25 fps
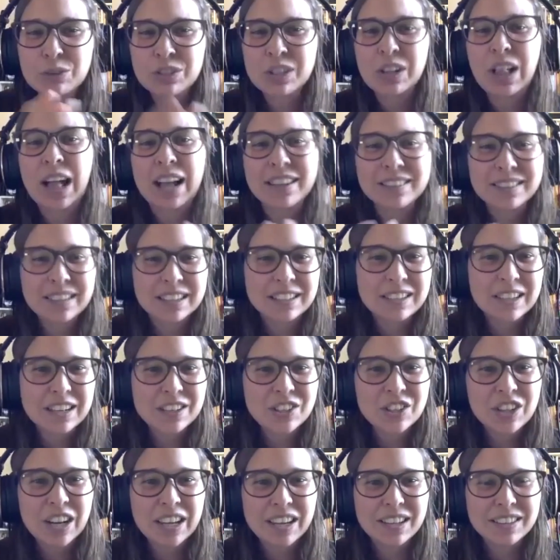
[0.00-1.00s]
classic
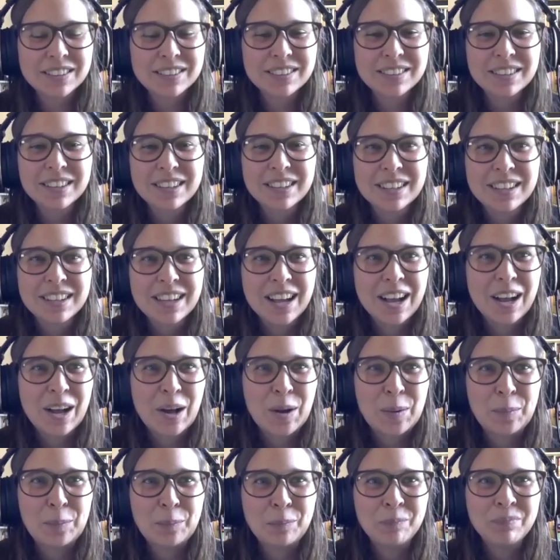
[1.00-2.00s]
dishes,
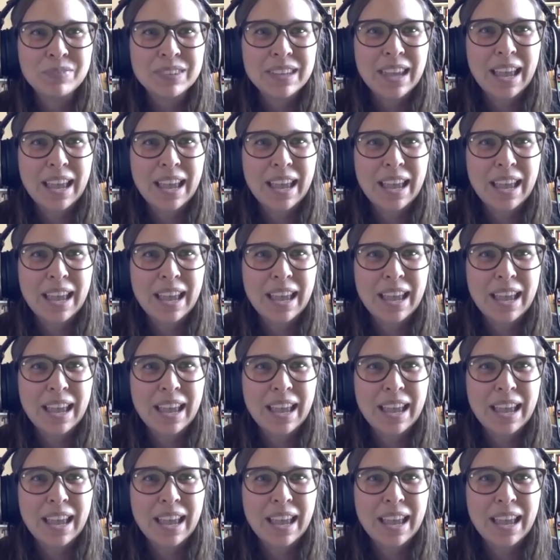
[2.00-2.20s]
and